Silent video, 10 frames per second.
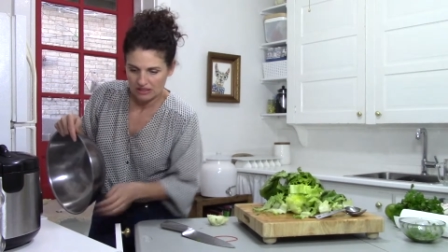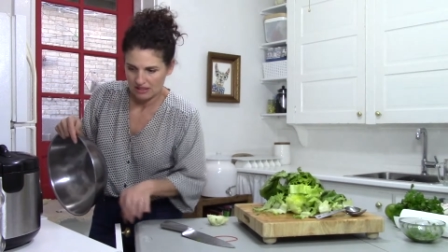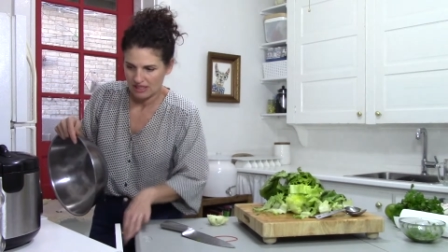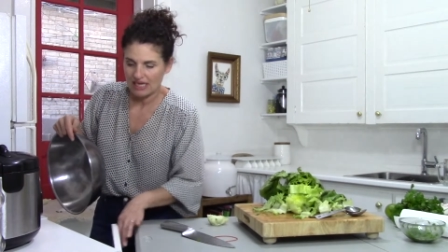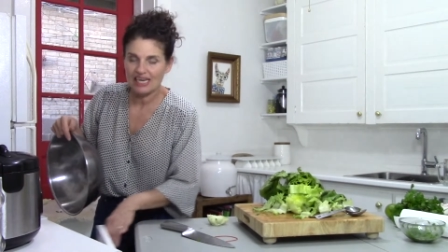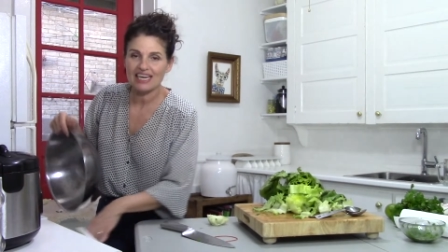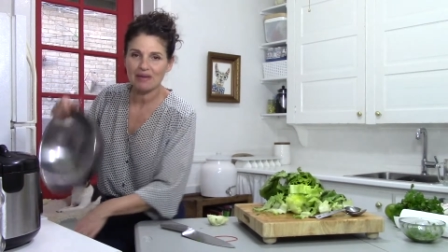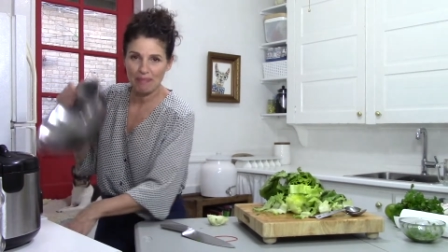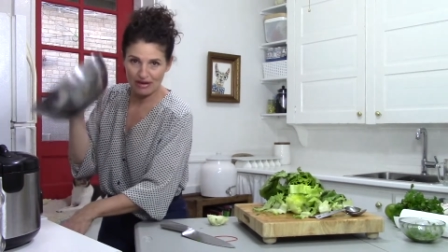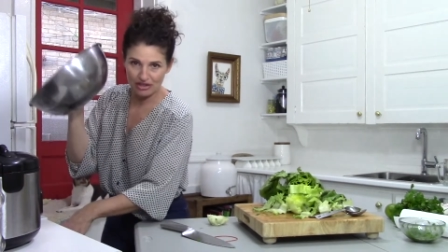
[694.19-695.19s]
I'm gonna get
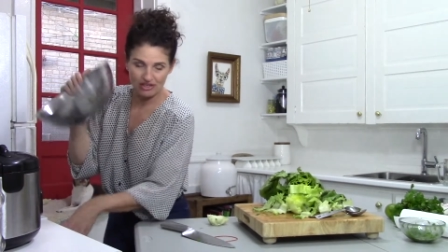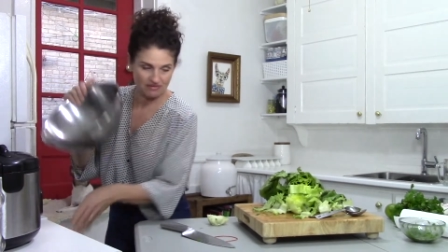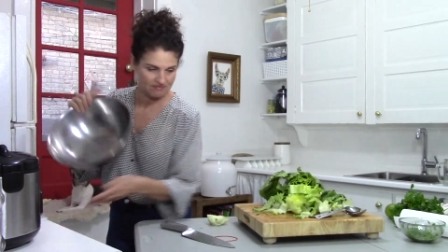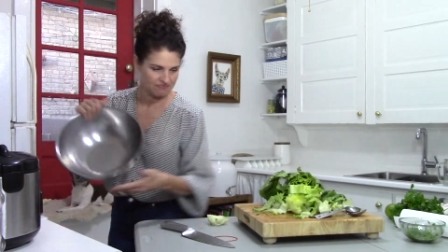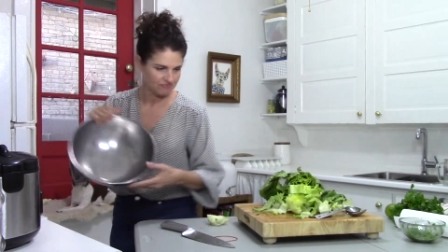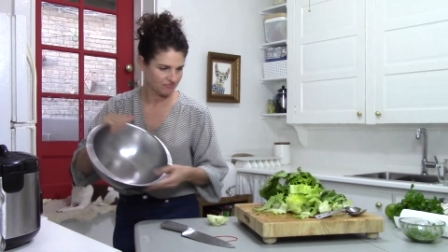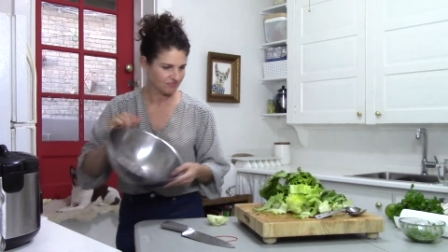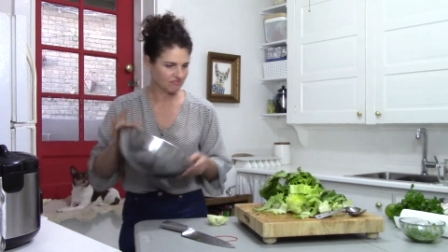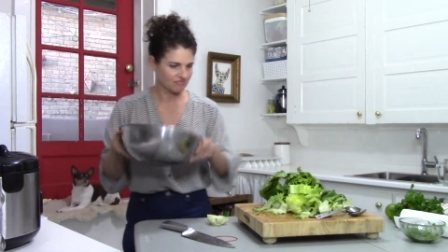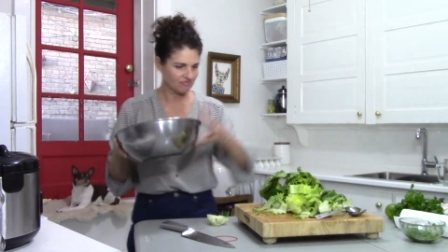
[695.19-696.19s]
better.
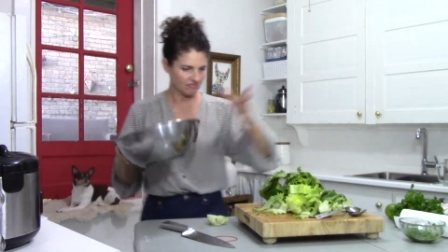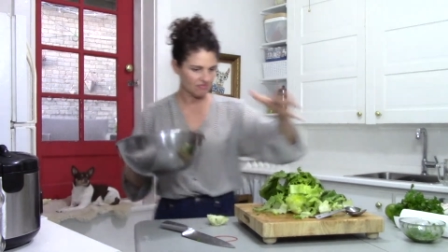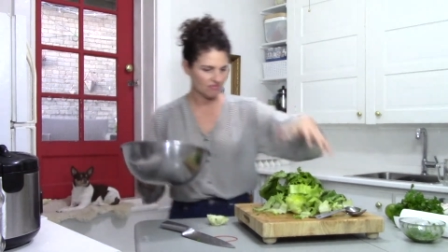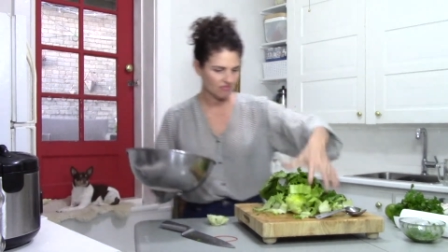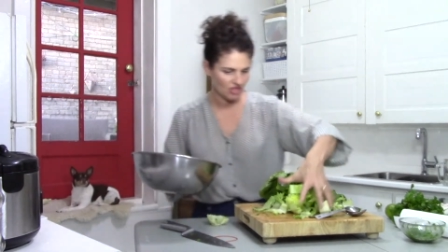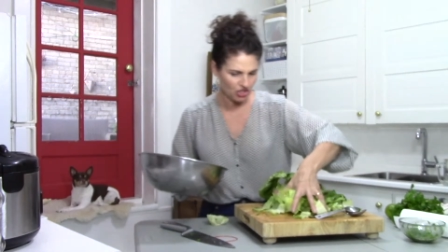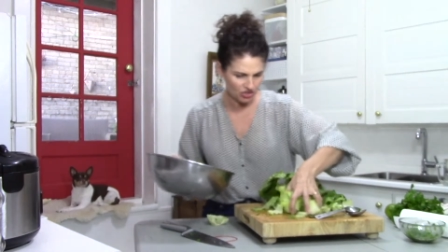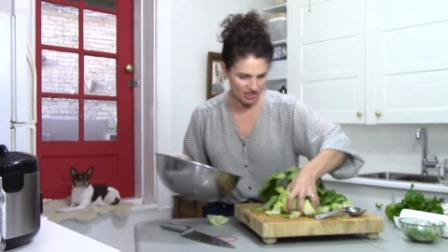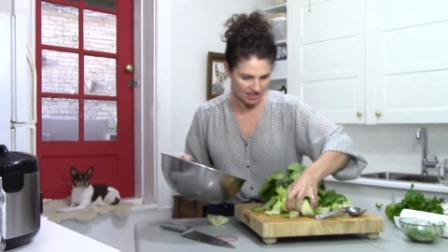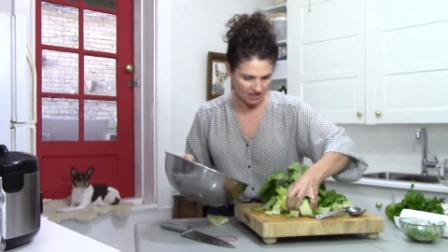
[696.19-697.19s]
You'll
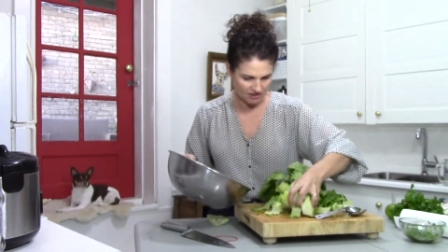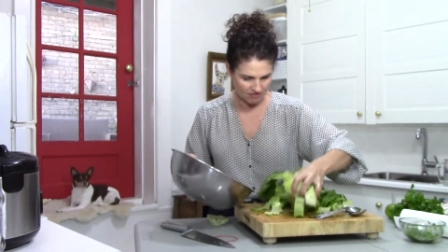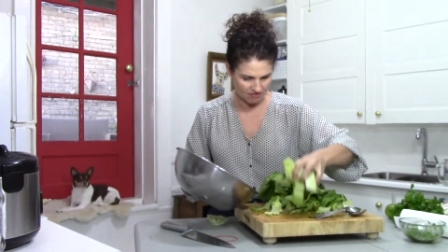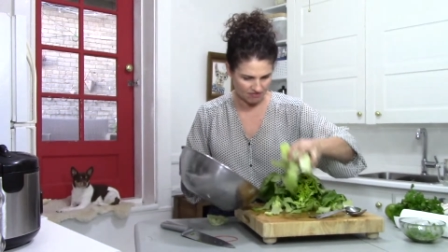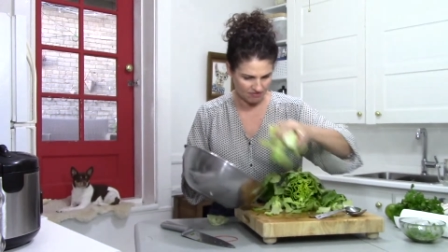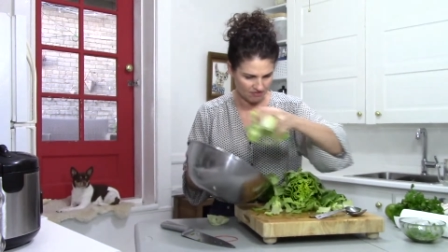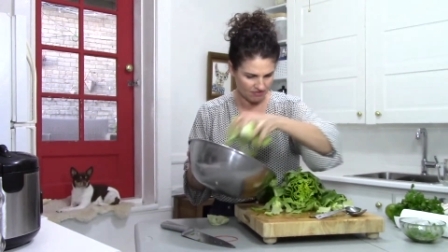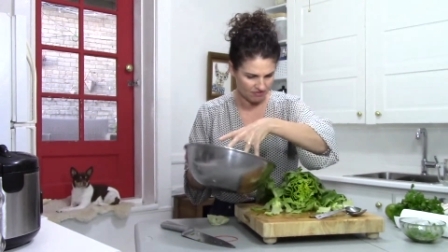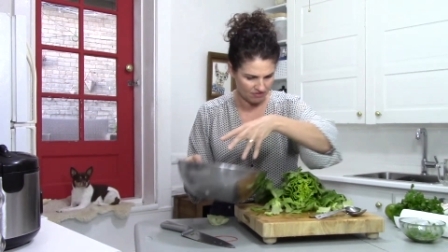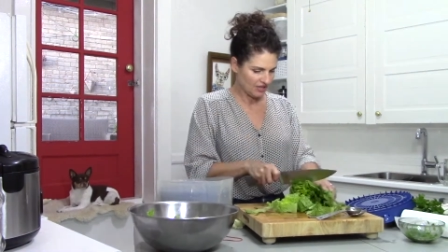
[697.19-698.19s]
see.
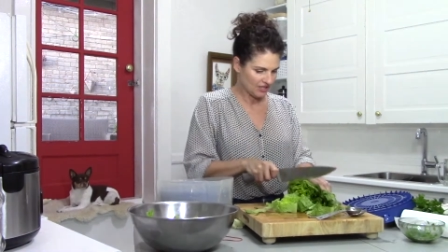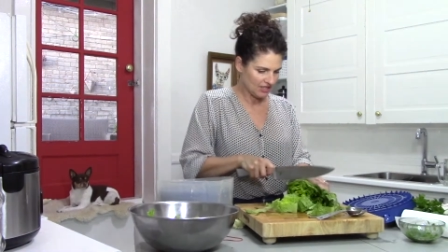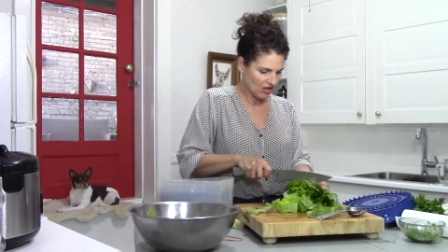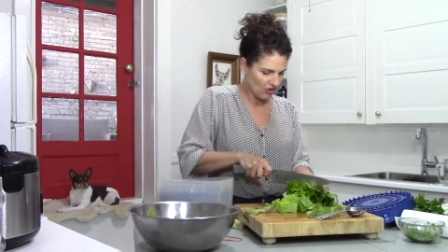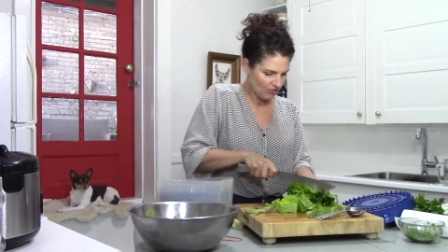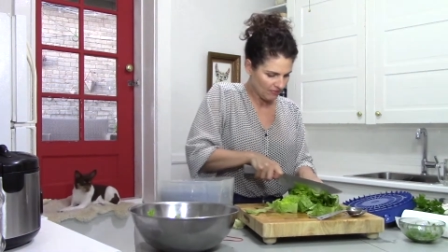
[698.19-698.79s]
So